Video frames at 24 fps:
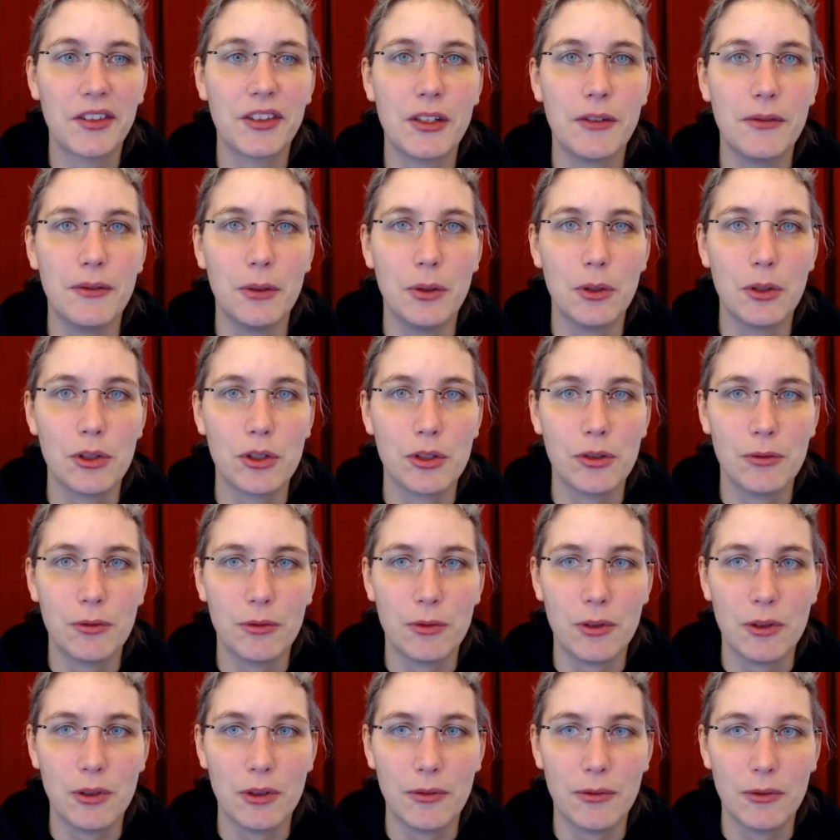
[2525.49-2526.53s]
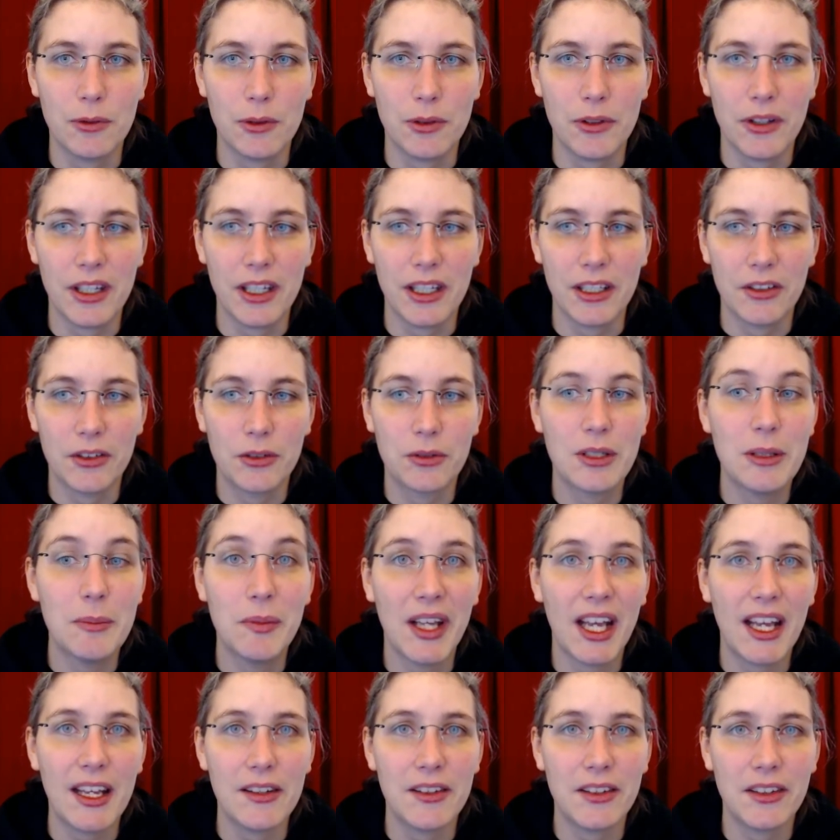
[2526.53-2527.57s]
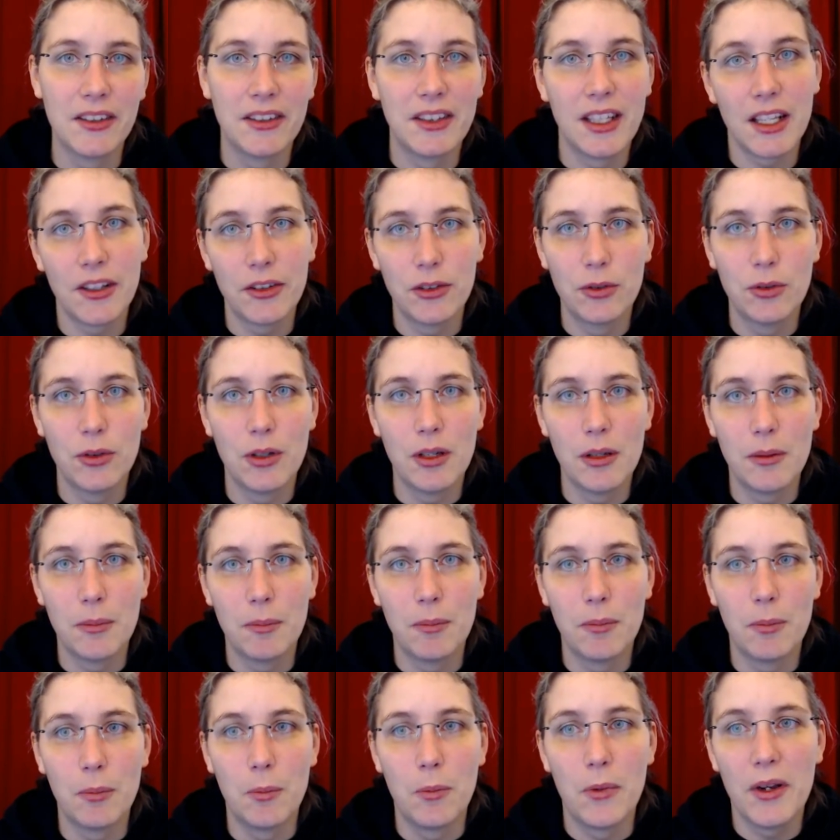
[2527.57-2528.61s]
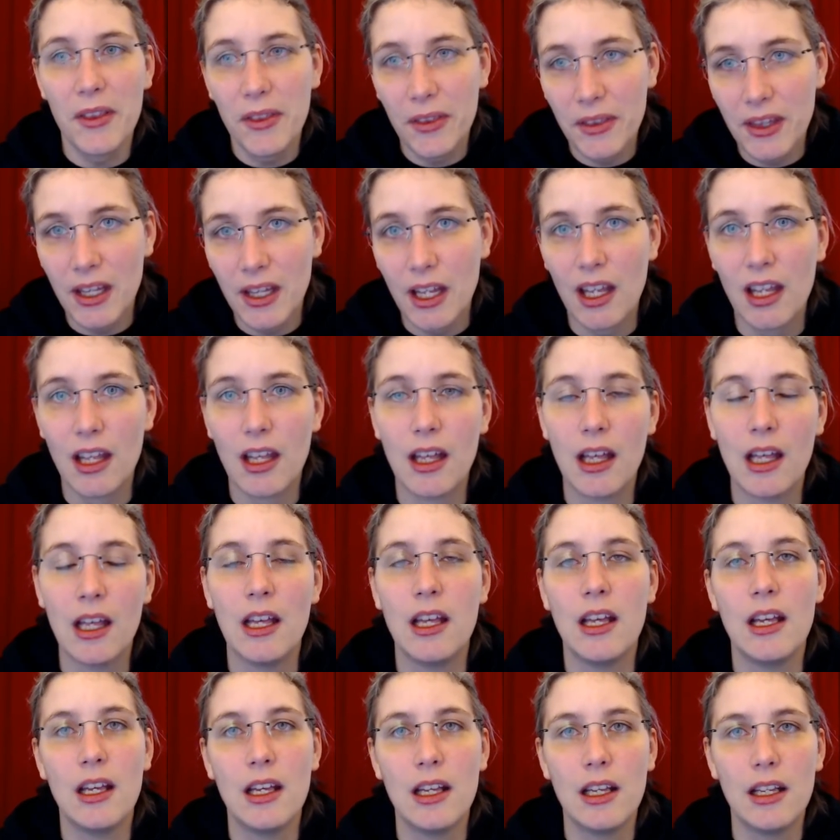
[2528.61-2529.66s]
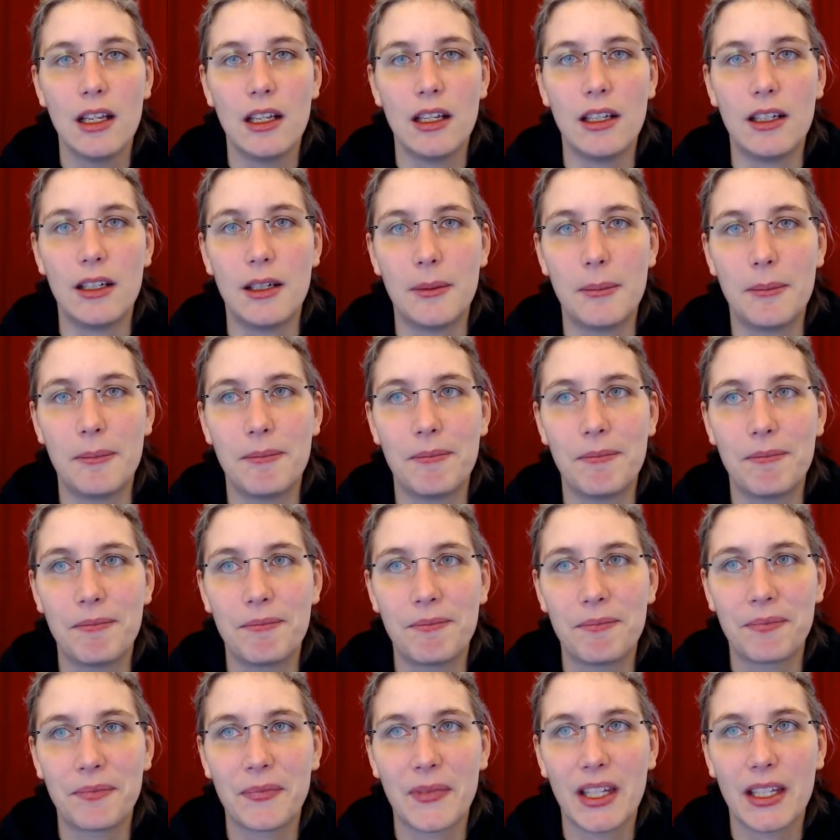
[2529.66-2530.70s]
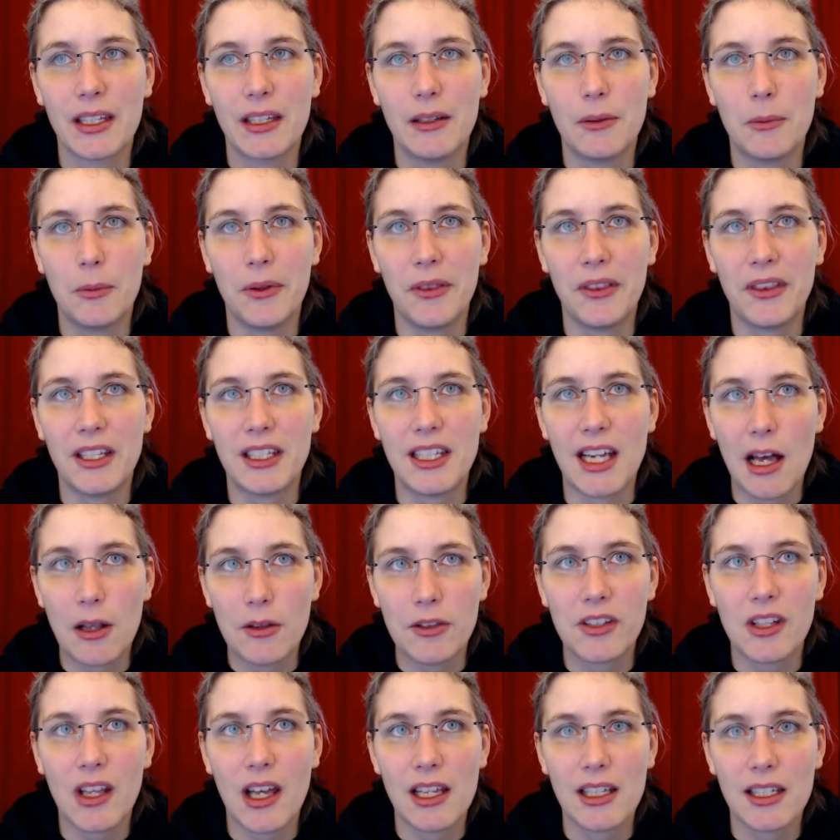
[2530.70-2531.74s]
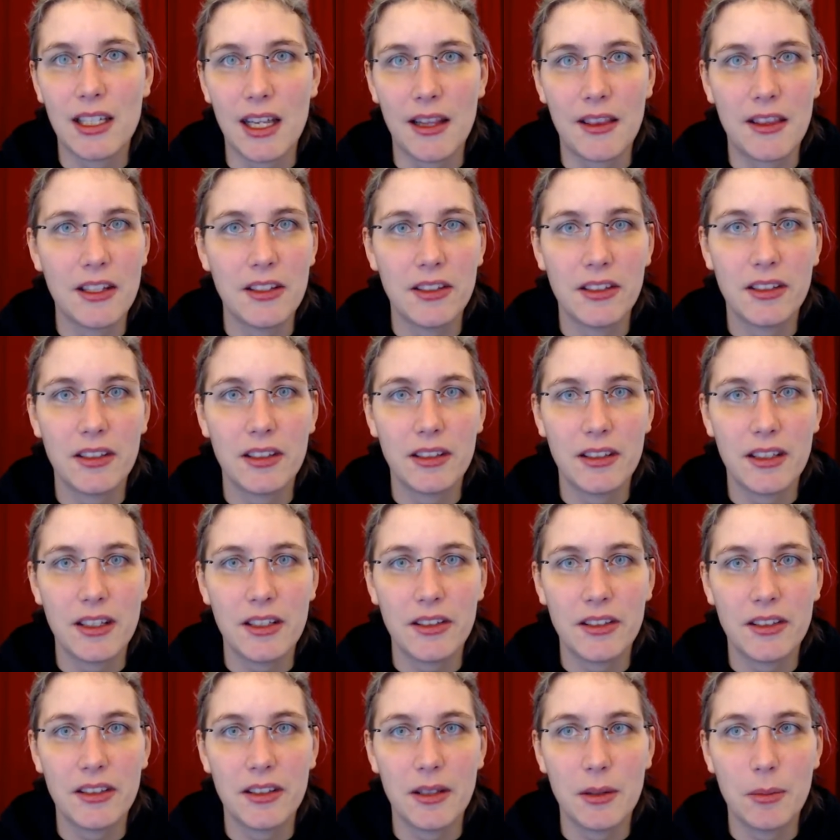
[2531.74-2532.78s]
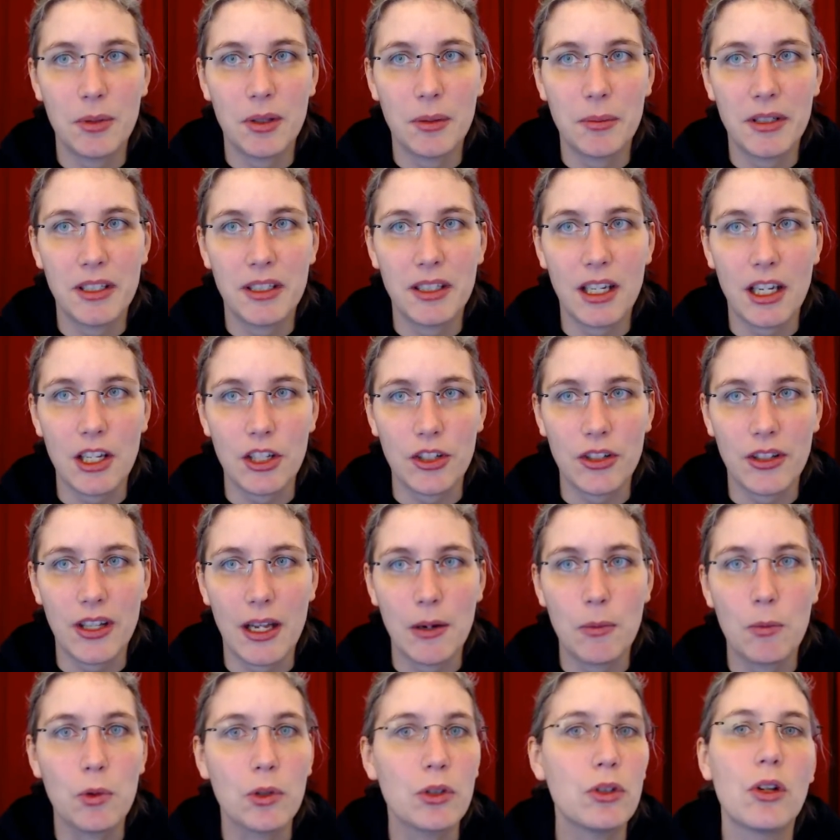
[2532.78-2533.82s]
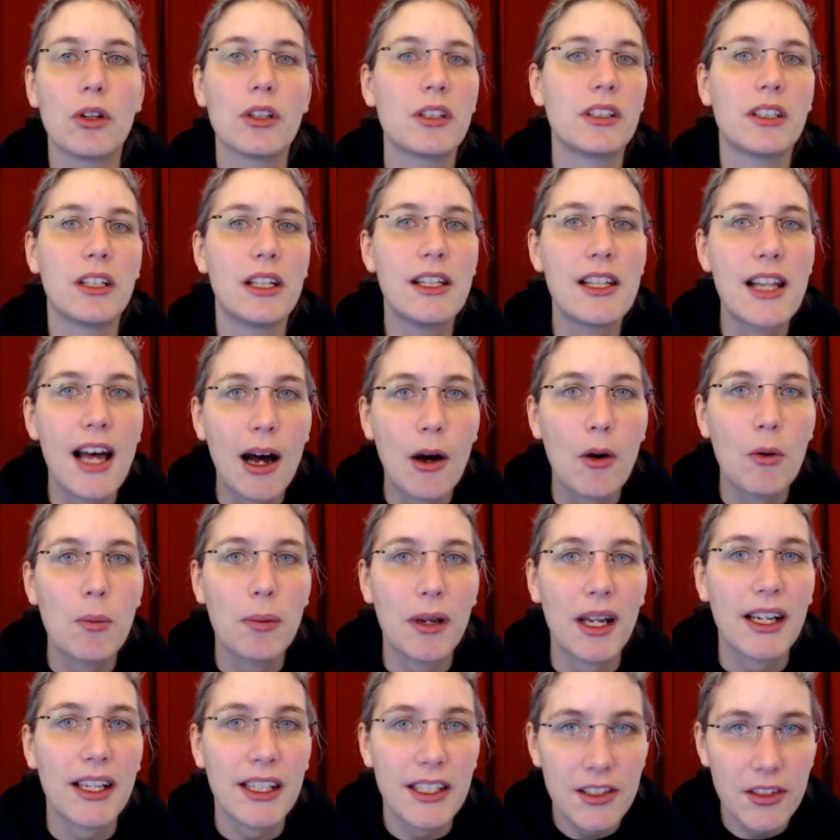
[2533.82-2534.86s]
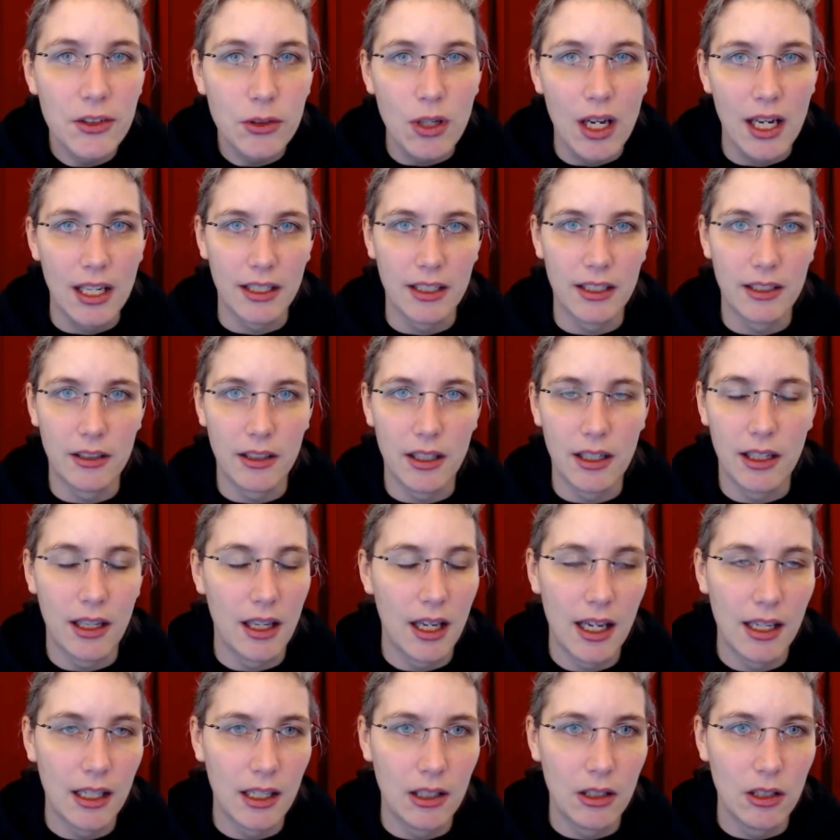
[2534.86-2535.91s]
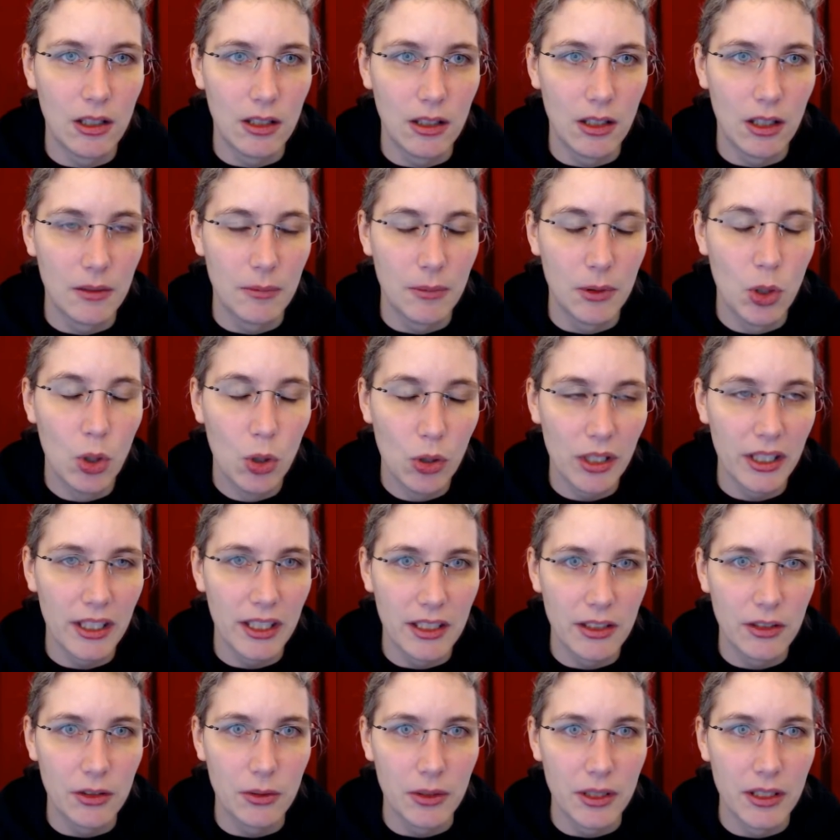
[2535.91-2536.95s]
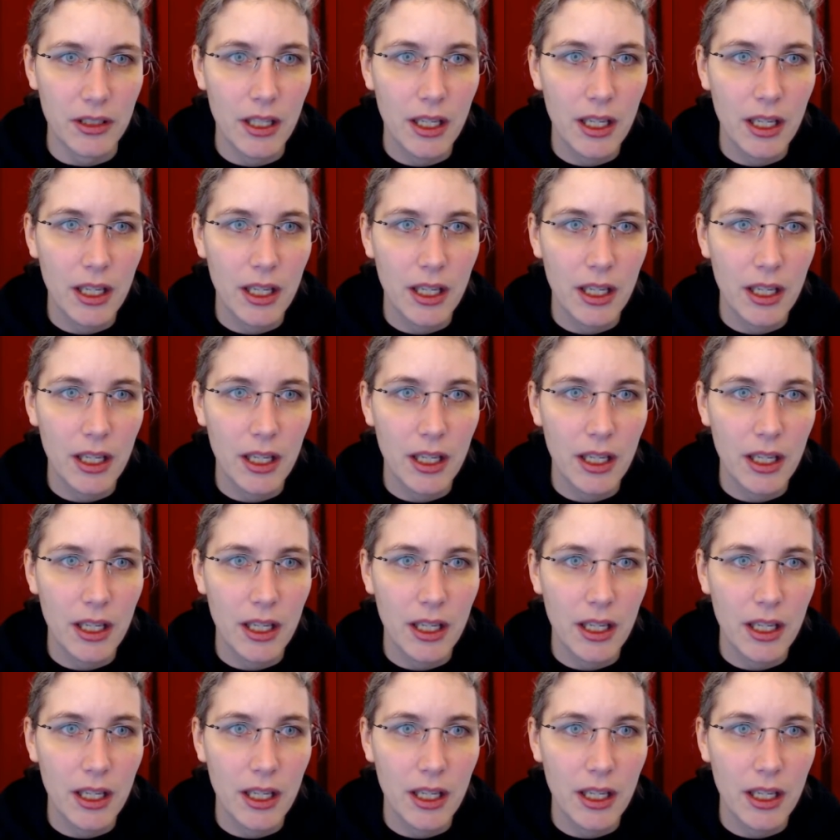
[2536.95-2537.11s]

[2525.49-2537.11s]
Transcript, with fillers: version for for the extreme cases next to it with the um, with the downside that this this implementation then would not allow plugins to in uh, uh, hook into it.